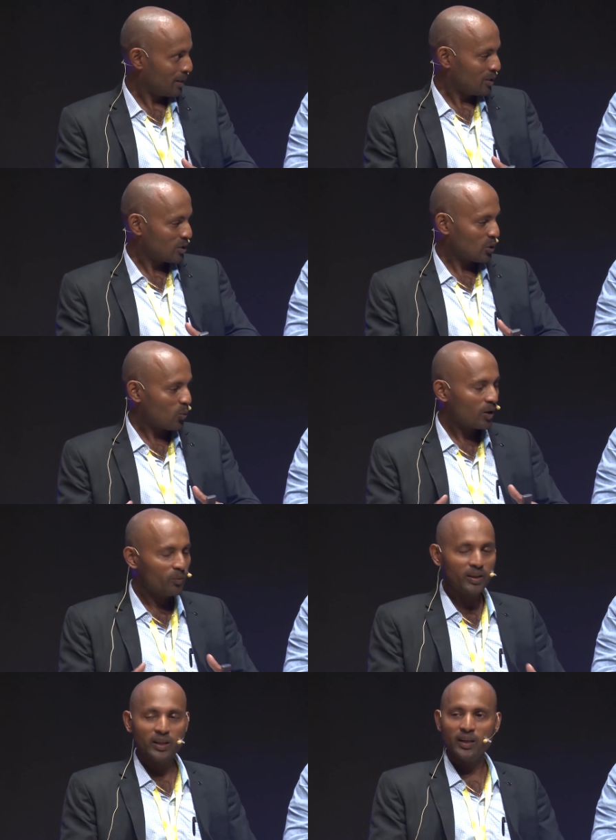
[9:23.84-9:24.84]
So what
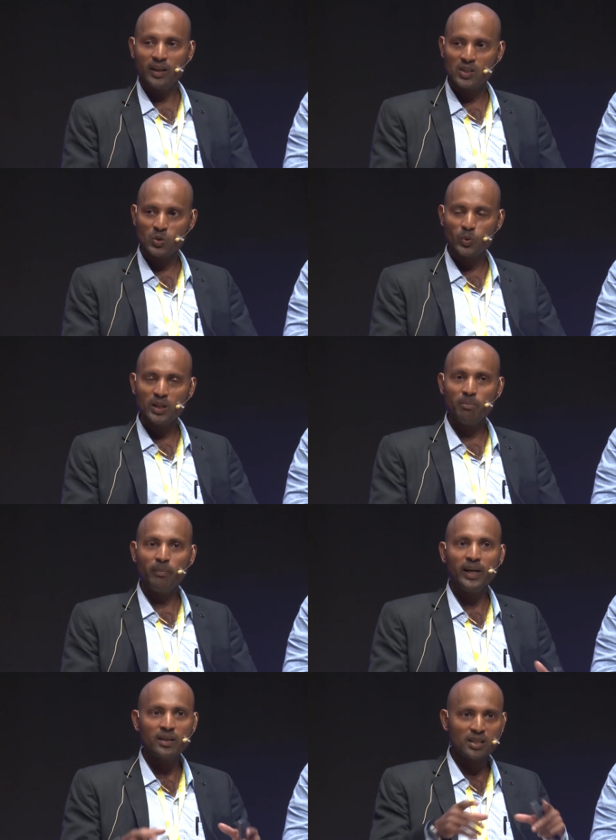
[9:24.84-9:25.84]
we did is we
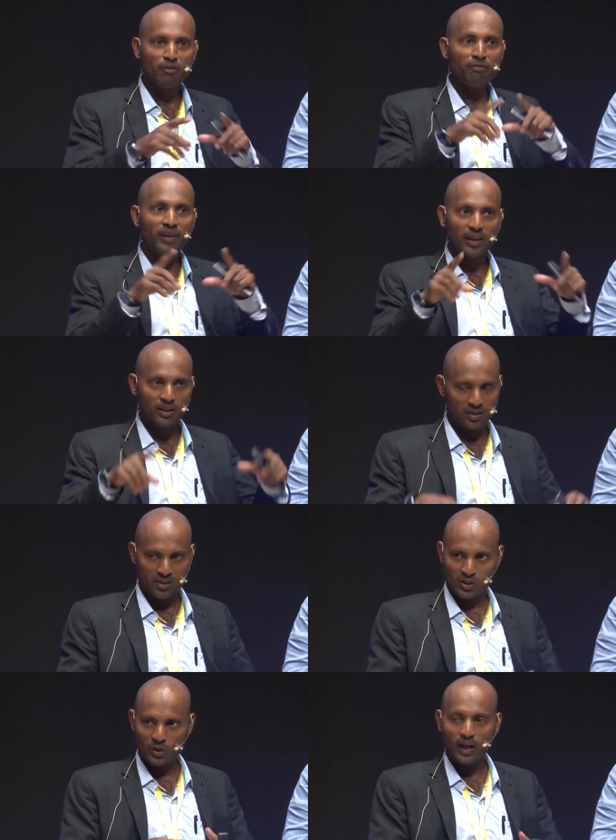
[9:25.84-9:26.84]
made some flyers,
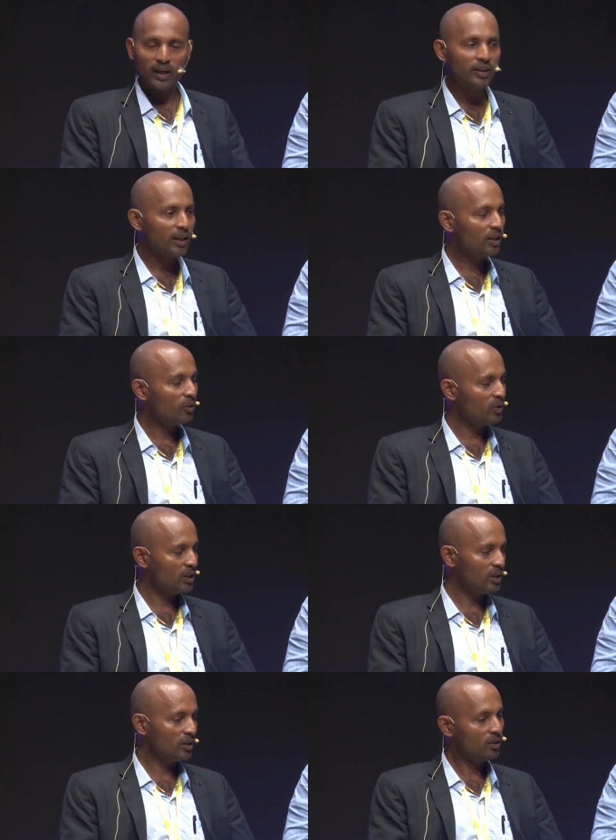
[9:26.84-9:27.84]
and then
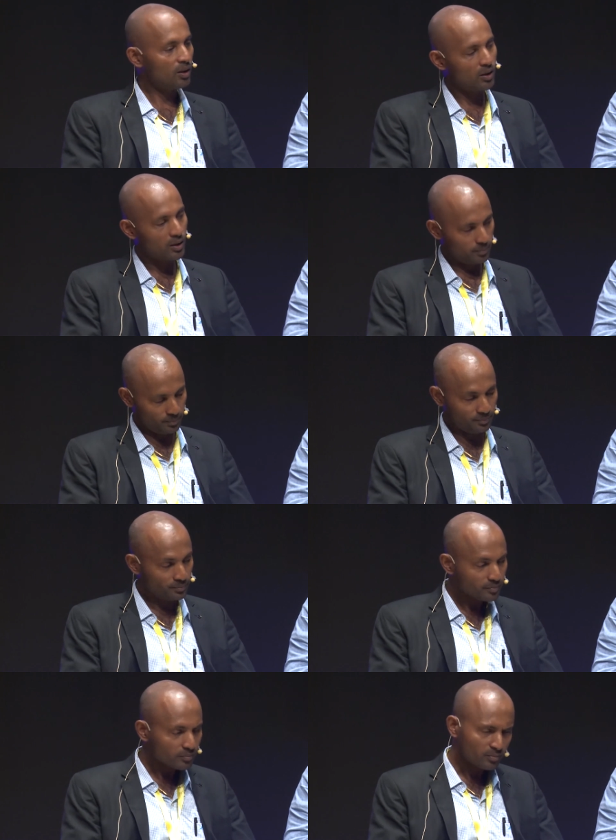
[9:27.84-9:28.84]
we,
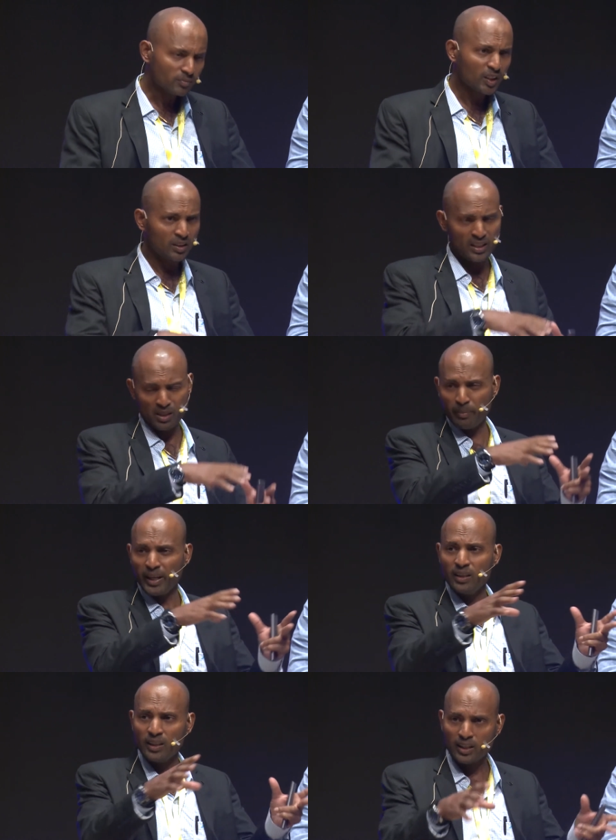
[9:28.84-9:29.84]
there's a
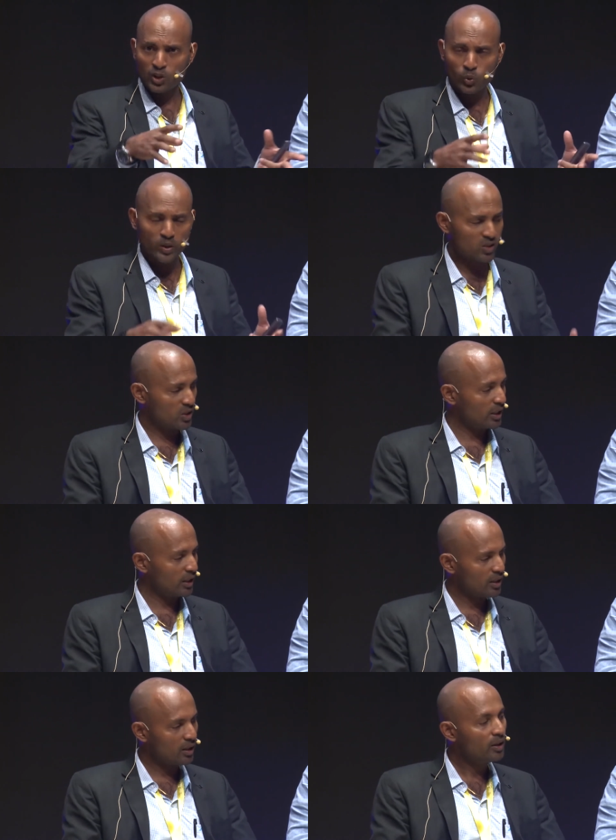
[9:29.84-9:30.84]
main, like a touristy
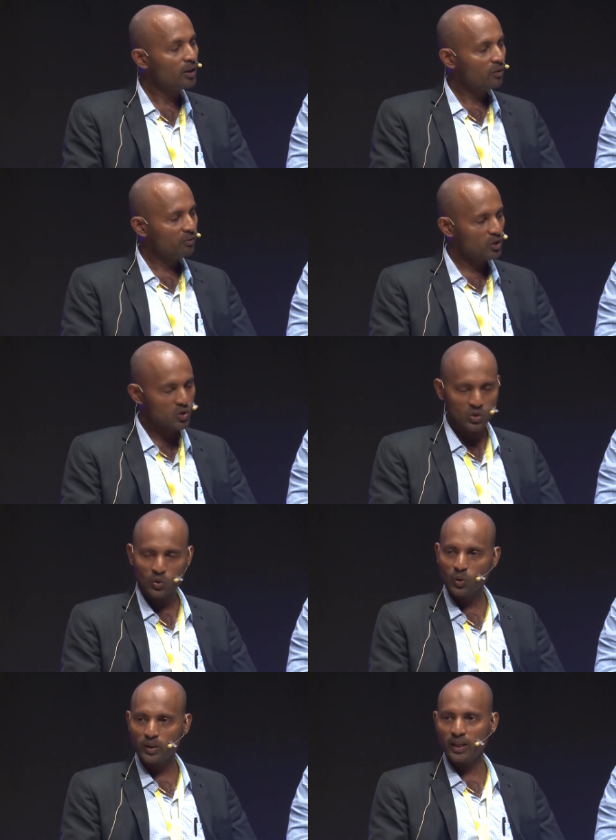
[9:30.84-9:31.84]
area. We used to
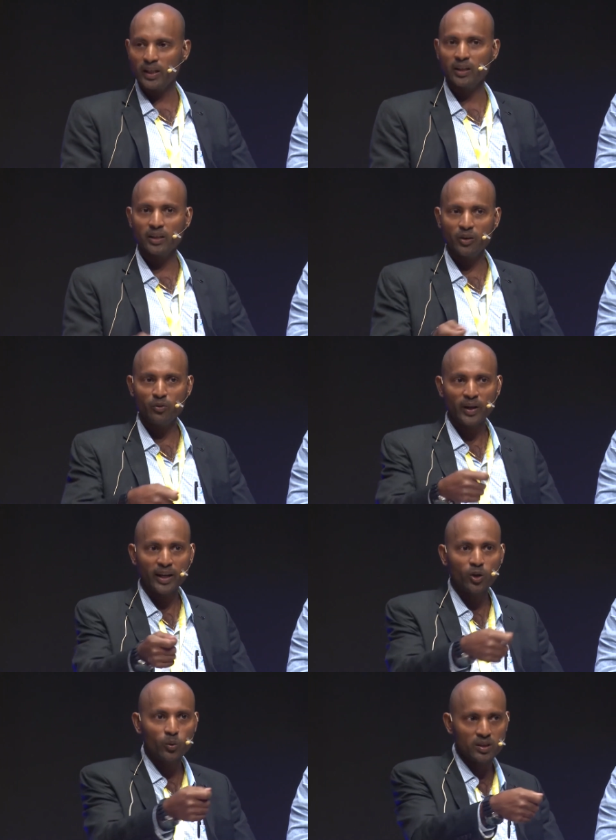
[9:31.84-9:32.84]
go there and
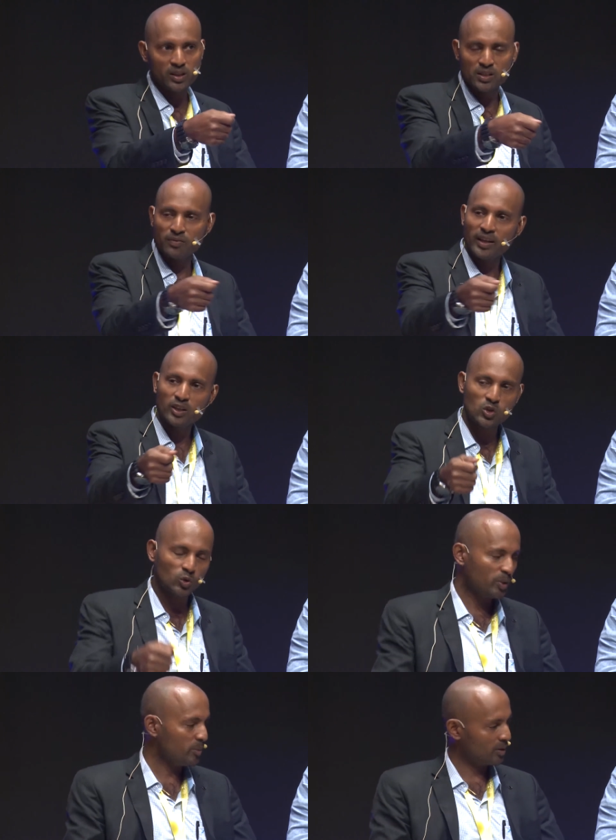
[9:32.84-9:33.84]
hand over these flyers to
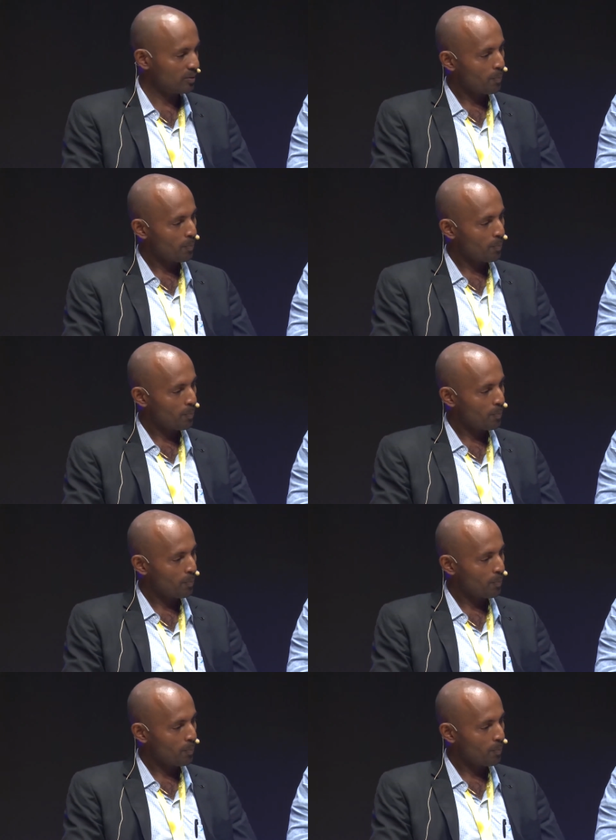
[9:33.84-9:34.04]
people.